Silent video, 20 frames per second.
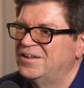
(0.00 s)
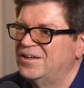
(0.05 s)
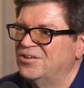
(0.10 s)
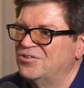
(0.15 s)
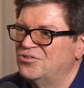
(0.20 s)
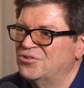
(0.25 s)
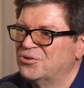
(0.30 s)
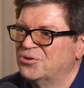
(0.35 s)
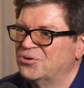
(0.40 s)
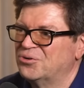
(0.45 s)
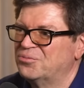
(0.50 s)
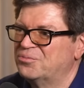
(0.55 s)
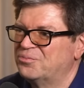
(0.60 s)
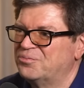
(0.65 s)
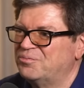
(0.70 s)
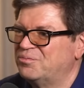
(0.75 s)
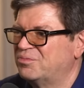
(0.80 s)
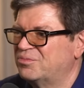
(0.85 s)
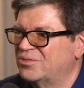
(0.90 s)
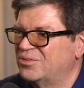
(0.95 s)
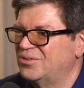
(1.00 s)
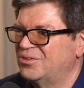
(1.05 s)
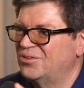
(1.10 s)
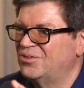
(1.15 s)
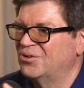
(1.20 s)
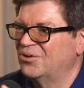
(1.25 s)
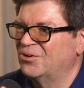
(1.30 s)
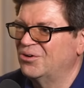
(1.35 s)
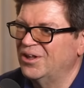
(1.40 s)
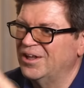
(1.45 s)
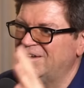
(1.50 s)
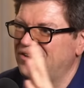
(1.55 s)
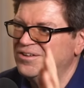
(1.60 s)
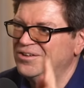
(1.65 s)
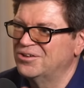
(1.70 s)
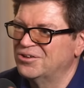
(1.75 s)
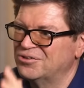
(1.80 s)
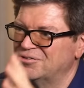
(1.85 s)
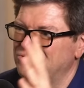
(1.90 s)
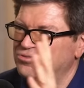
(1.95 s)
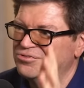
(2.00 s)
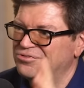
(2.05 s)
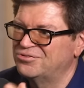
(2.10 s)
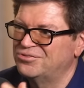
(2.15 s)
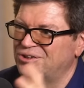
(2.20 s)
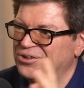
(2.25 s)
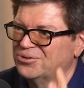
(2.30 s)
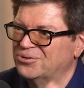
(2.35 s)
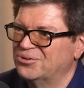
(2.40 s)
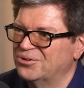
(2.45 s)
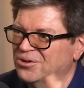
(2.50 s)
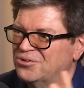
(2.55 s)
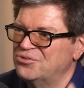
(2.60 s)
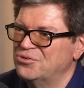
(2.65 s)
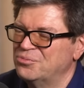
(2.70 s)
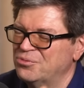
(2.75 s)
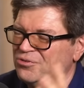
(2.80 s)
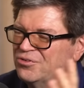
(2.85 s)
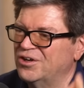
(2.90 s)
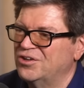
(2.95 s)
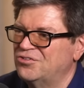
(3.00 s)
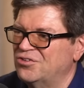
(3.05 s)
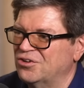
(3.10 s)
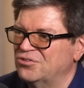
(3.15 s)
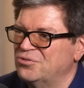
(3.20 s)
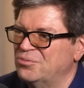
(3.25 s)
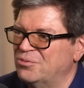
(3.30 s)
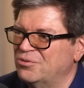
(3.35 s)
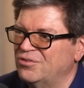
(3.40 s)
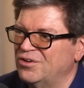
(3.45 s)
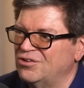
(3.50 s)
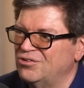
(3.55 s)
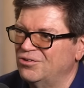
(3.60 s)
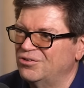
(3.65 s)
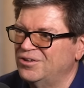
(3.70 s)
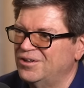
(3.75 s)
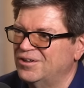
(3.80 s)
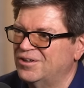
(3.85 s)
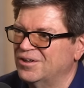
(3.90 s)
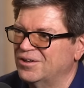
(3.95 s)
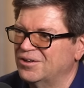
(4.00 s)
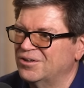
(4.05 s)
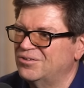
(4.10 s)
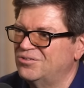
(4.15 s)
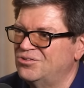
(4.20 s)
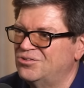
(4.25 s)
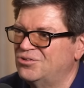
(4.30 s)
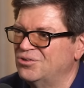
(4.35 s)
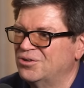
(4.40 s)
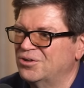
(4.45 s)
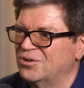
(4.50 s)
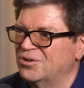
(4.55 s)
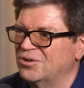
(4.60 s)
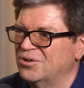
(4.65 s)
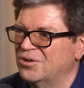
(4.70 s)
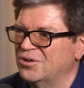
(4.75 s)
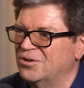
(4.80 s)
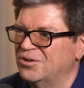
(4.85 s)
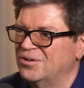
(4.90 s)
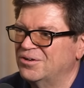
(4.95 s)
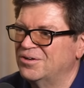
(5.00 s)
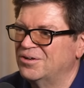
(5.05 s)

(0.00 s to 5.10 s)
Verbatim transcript: And so the whole idea of you know unsupervised self-supervised learning kind of took a,